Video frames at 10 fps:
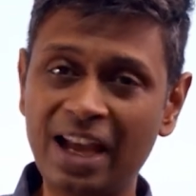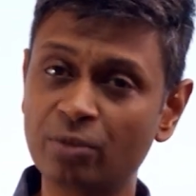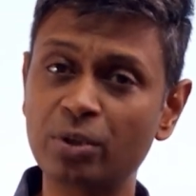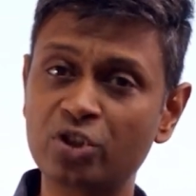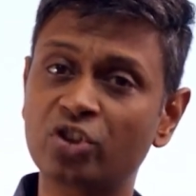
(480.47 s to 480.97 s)
as
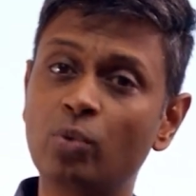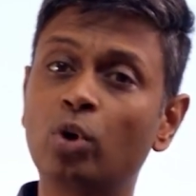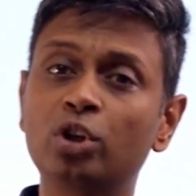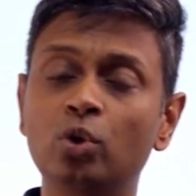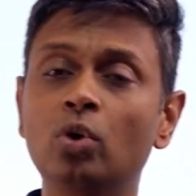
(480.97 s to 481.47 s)
much as I
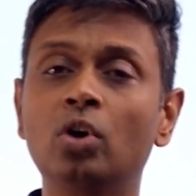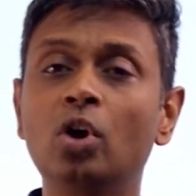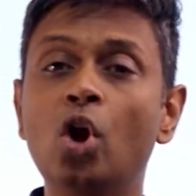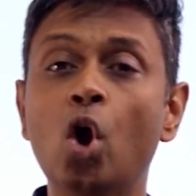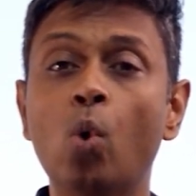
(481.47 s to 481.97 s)
want to know
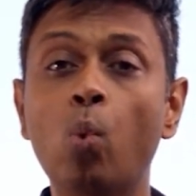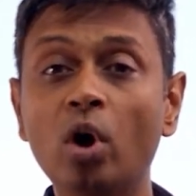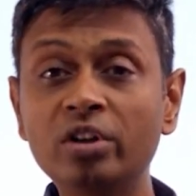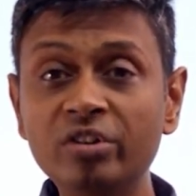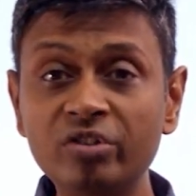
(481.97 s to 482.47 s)

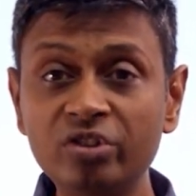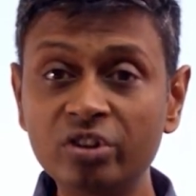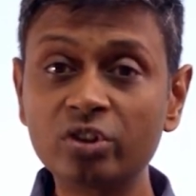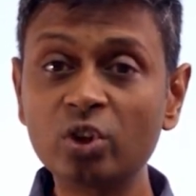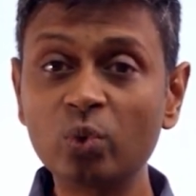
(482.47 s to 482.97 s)
what is
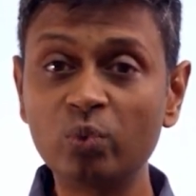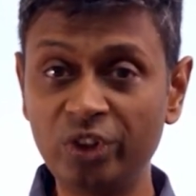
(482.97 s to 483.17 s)
this